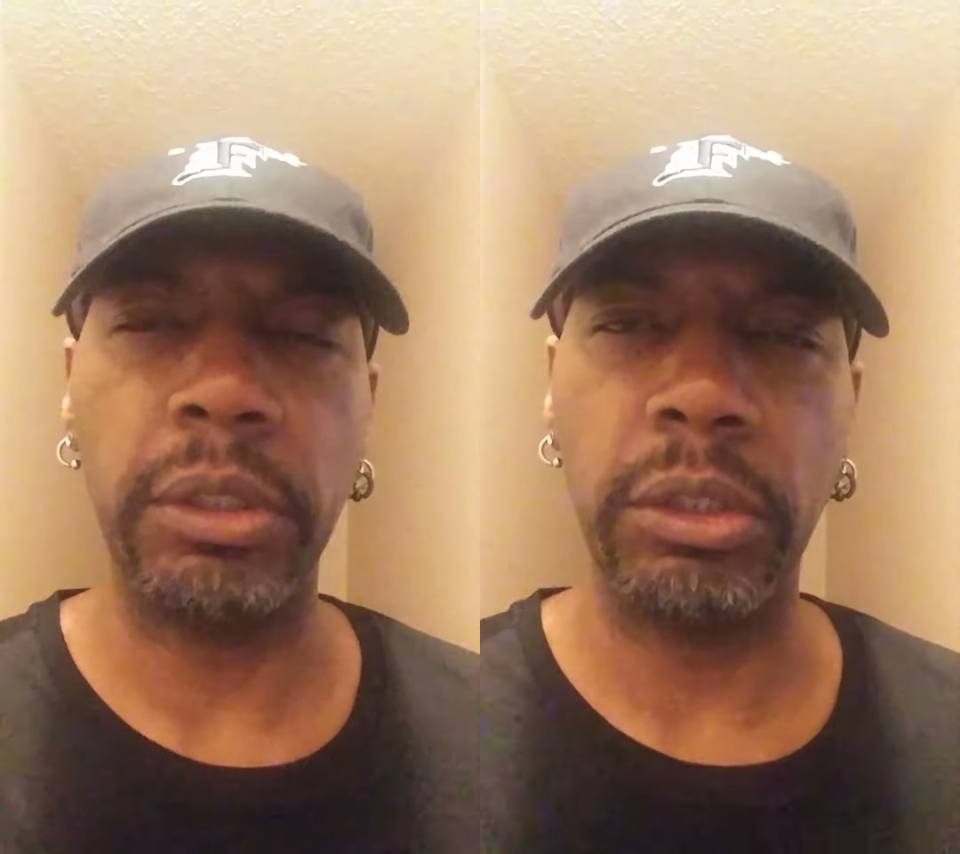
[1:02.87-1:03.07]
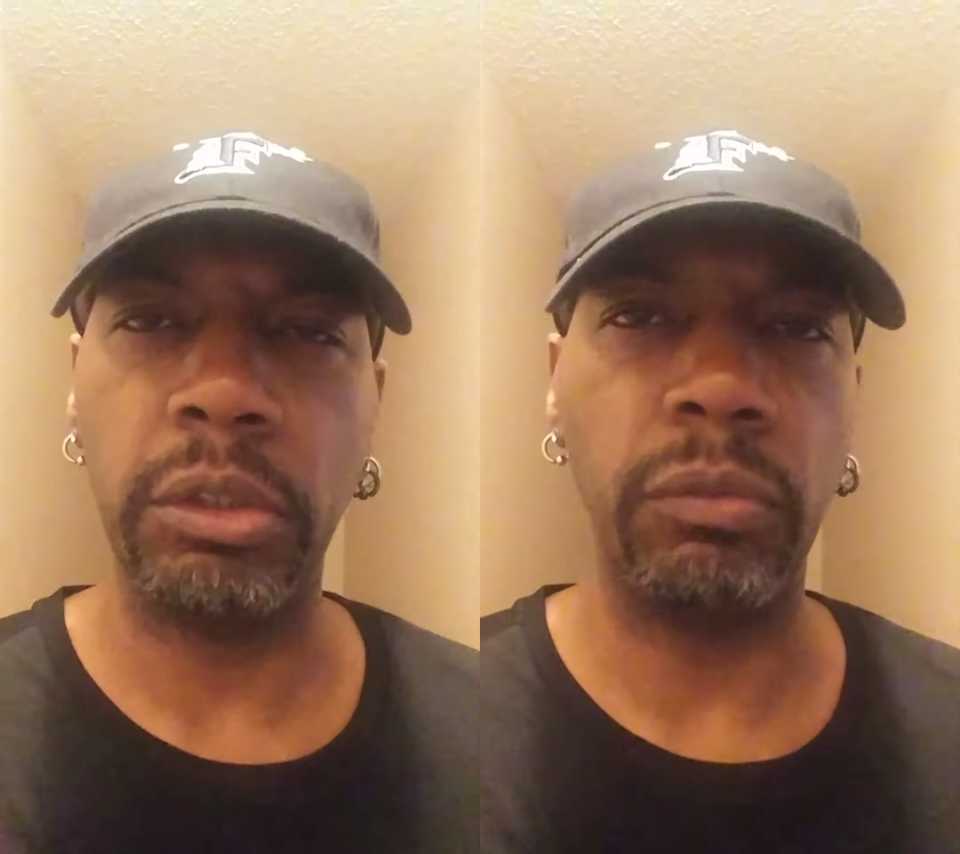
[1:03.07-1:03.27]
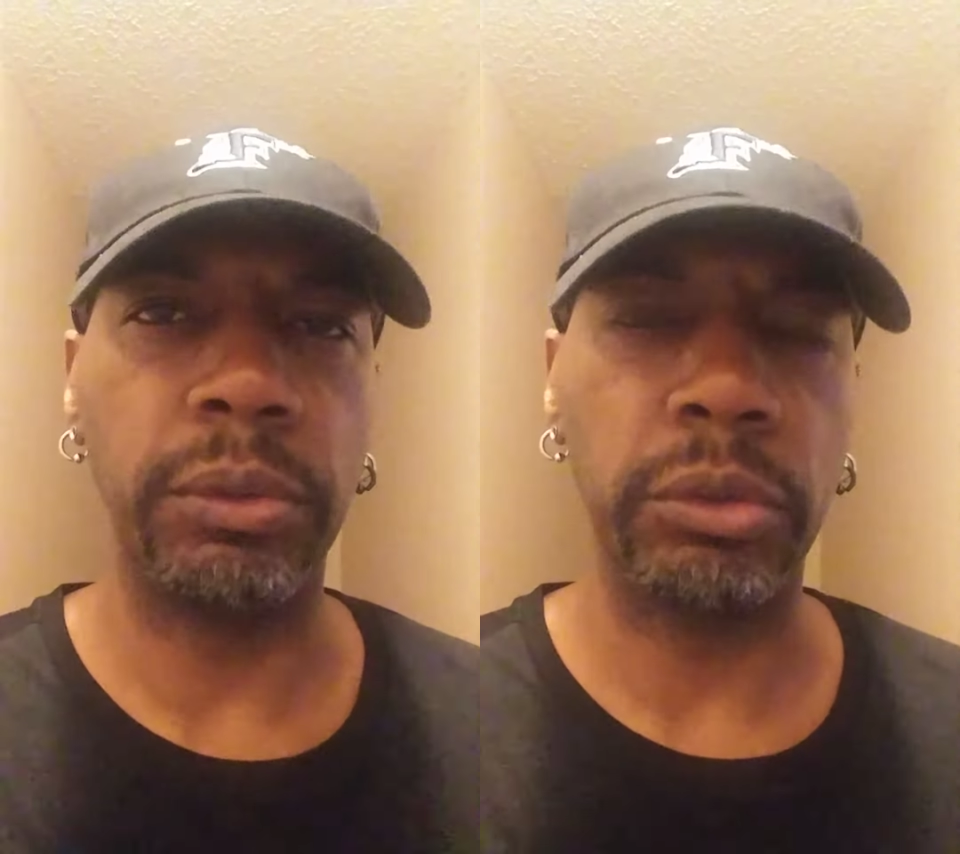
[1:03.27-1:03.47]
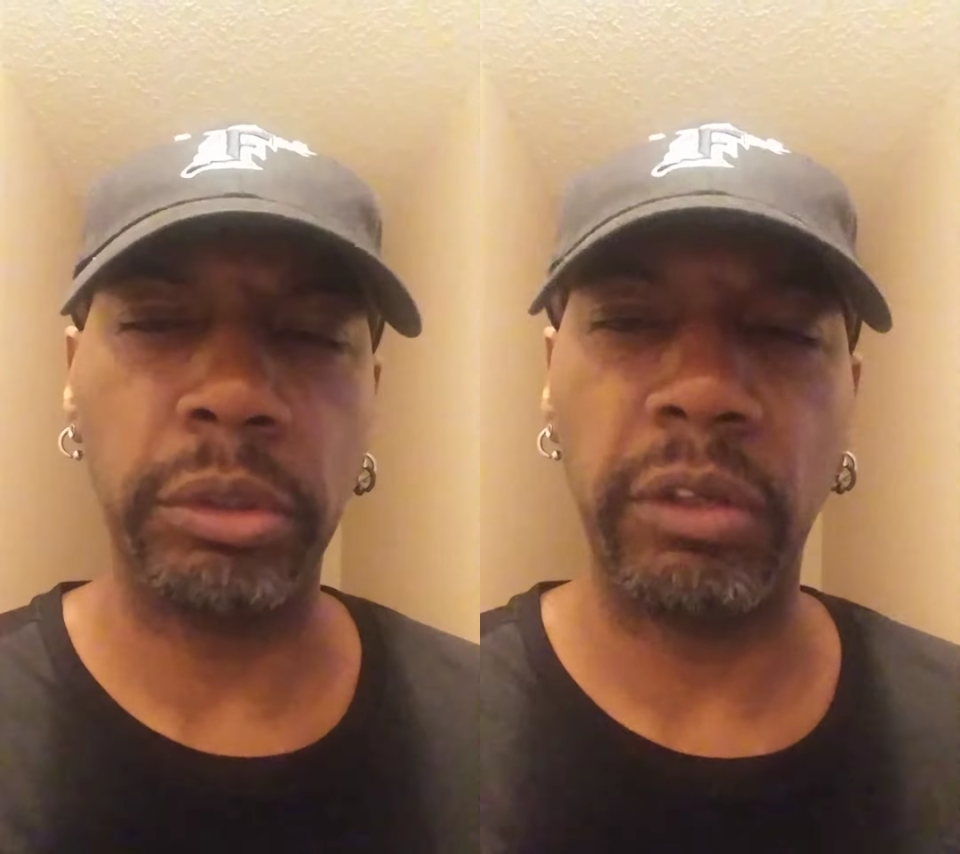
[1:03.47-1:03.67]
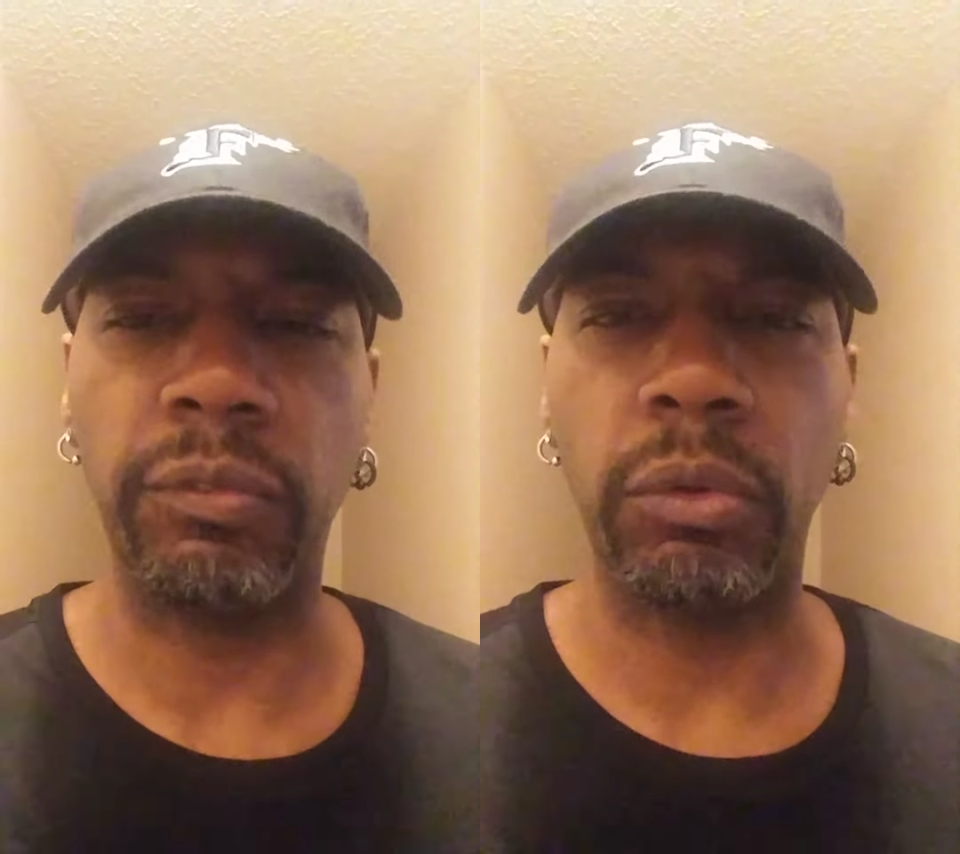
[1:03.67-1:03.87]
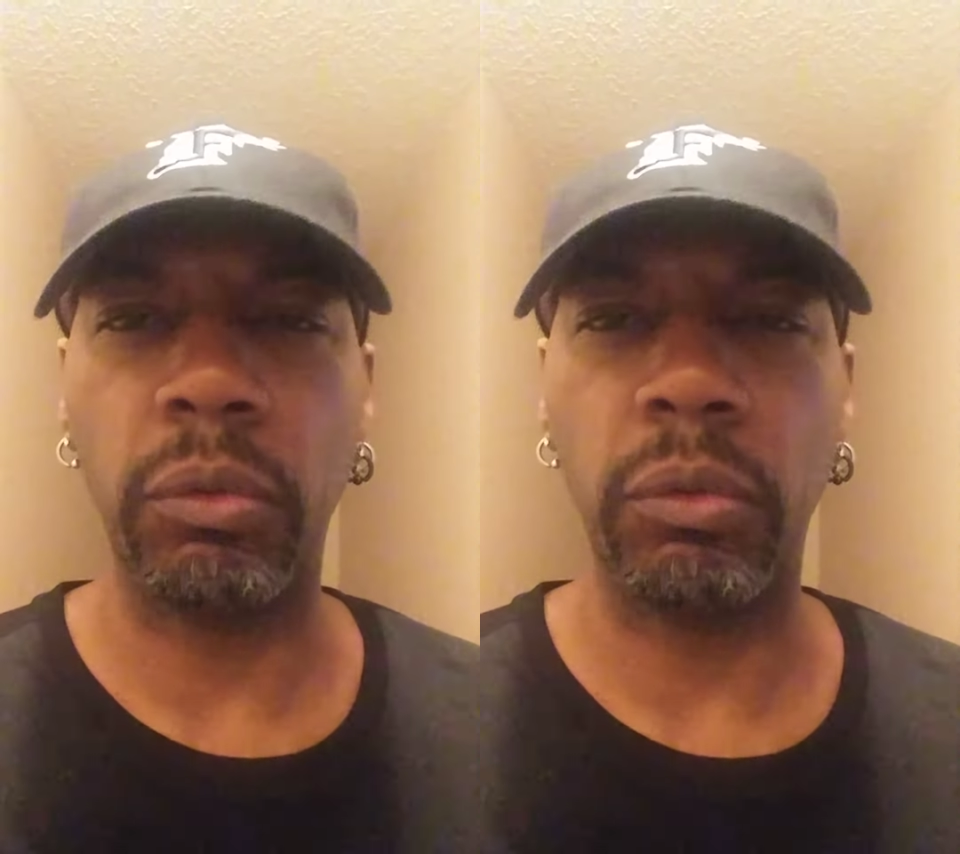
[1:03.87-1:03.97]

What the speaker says: you've been trading for a